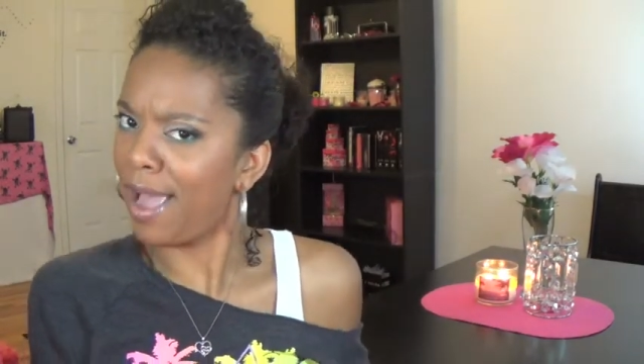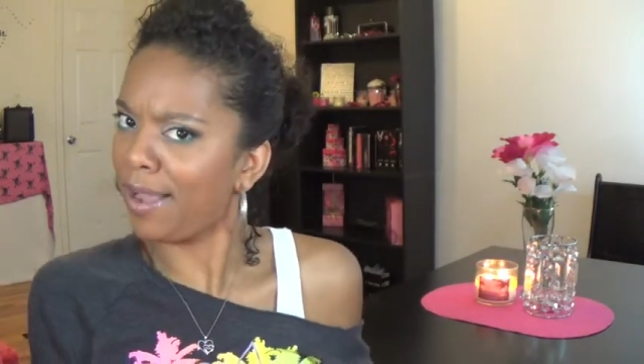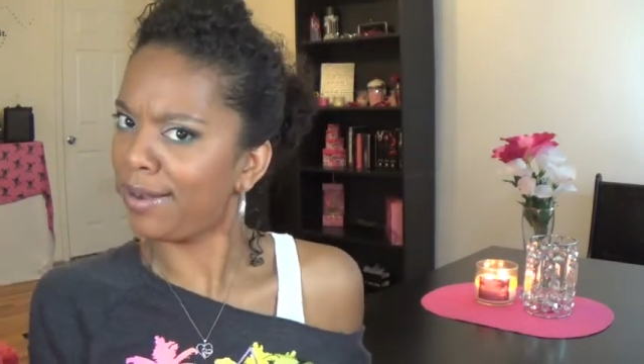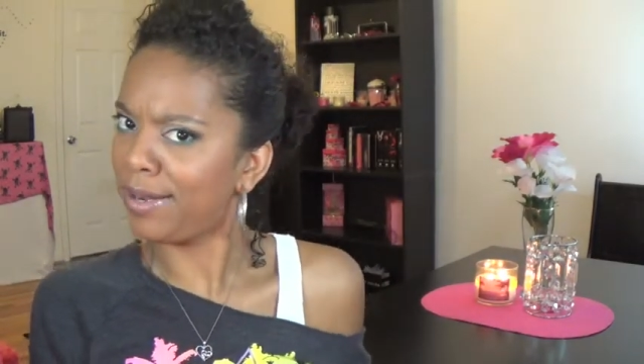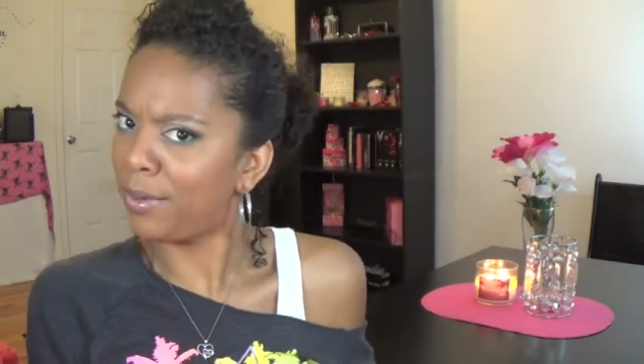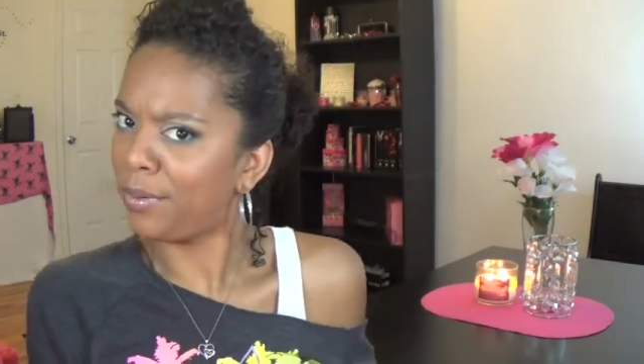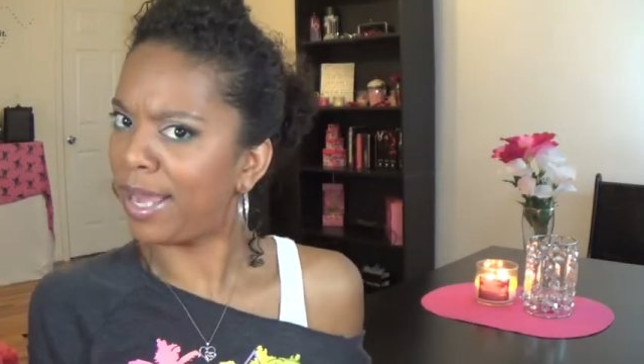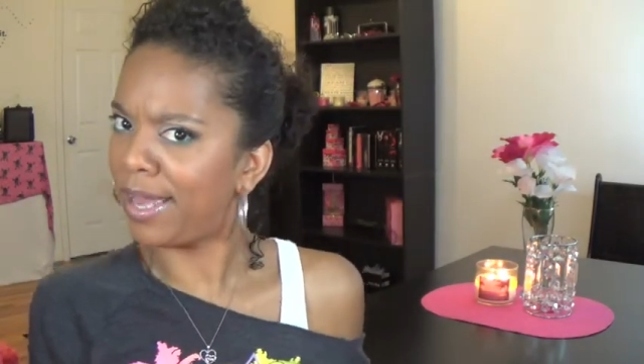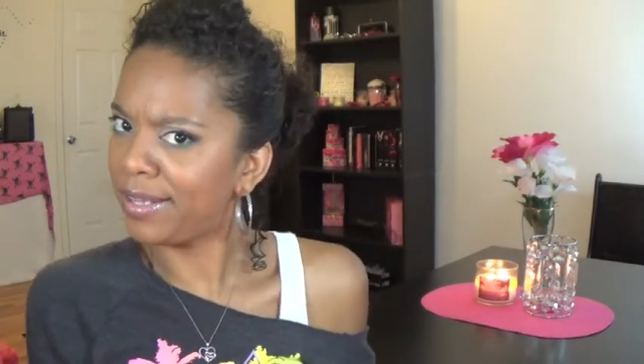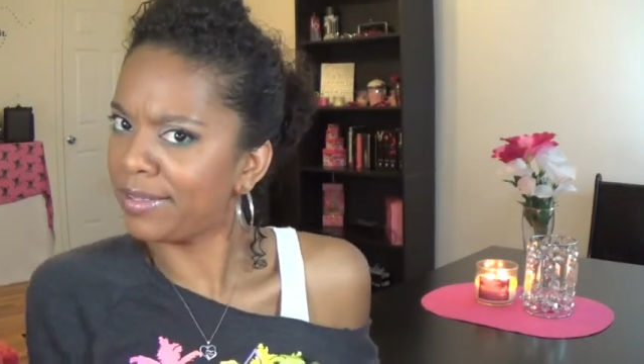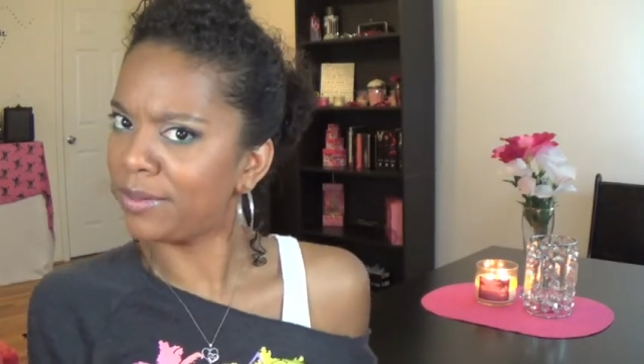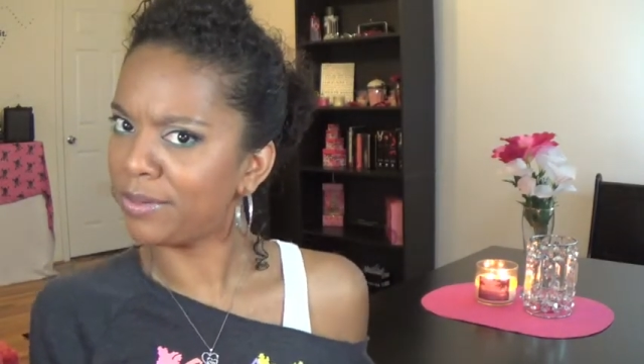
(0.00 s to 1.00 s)
I can do
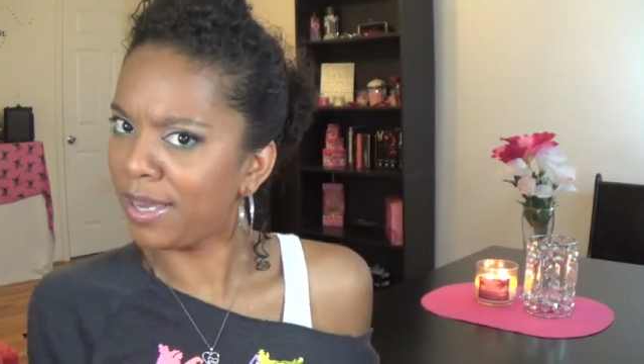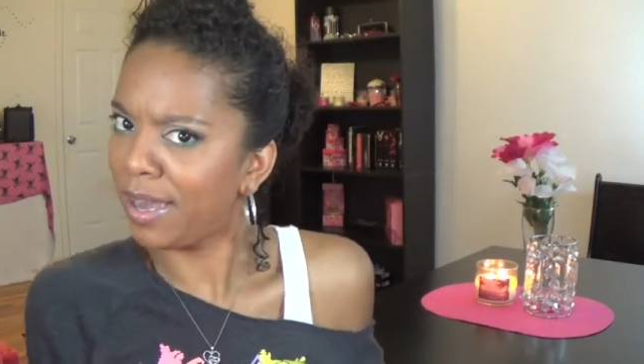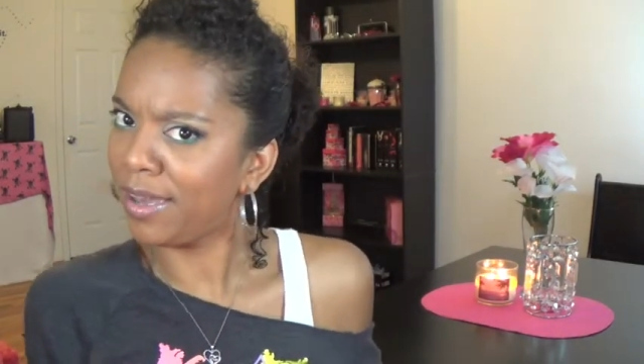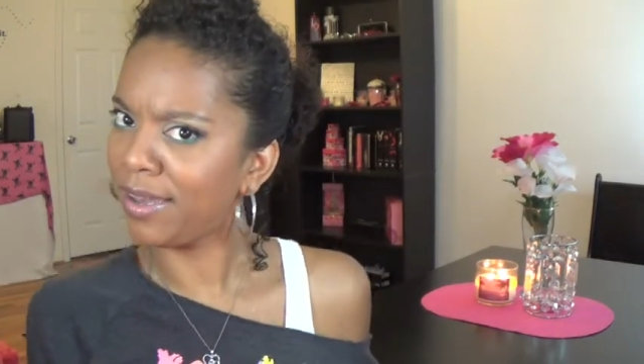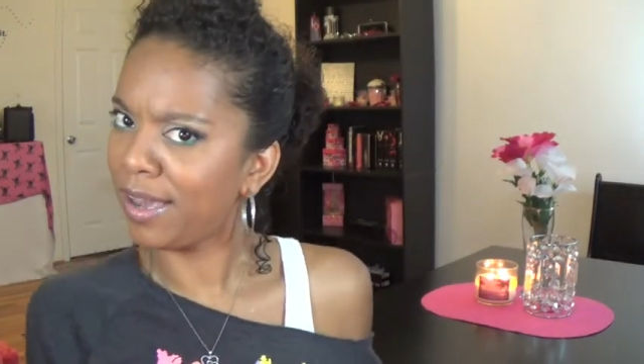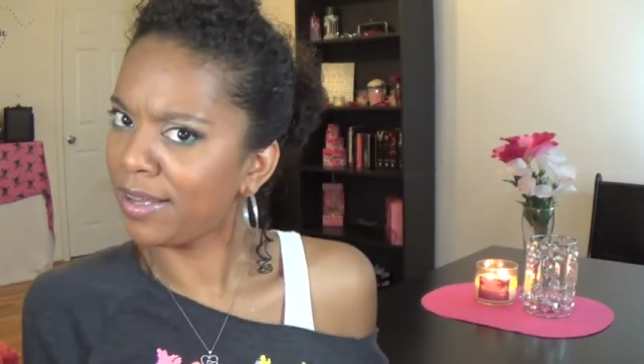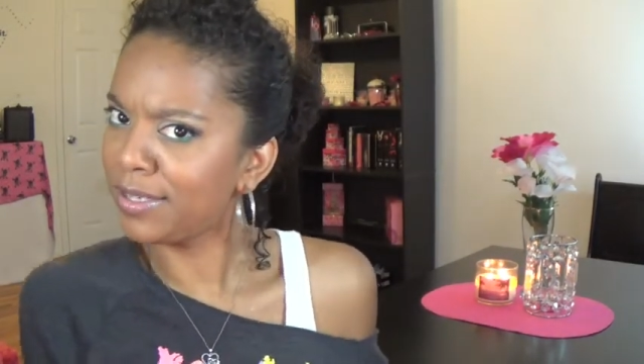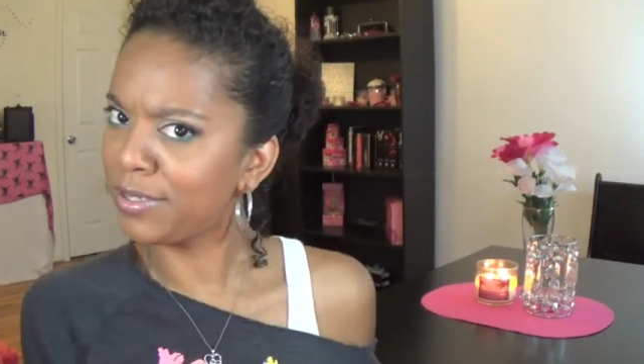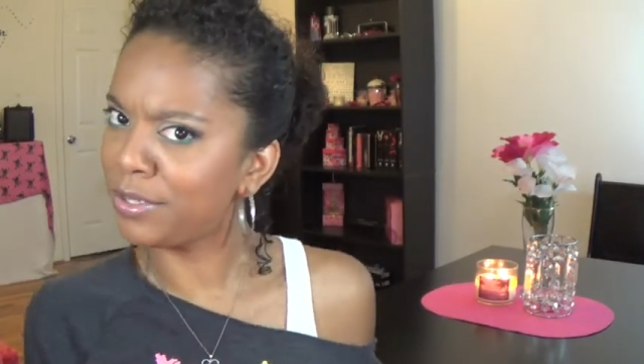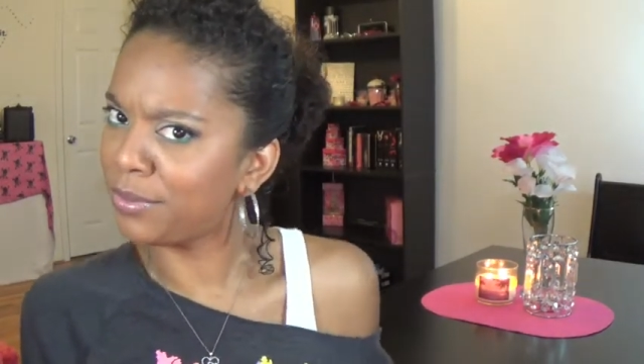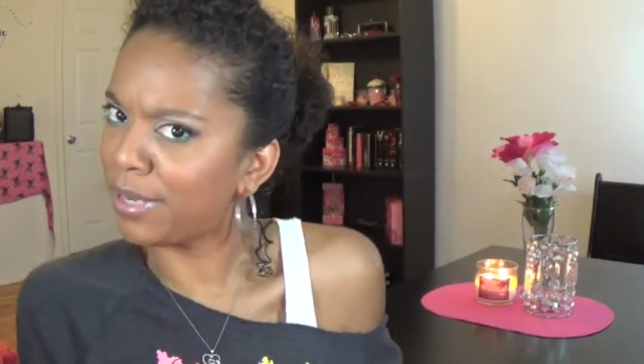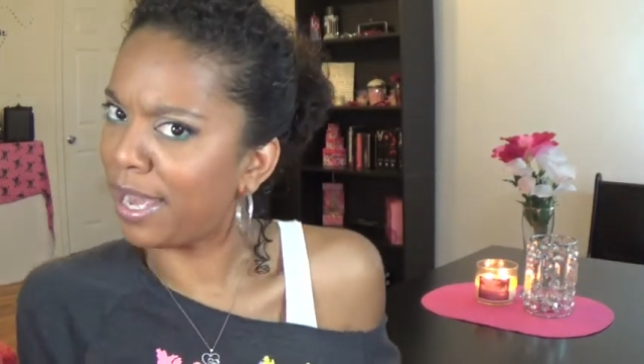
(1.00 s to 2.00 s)
that, okay? I can do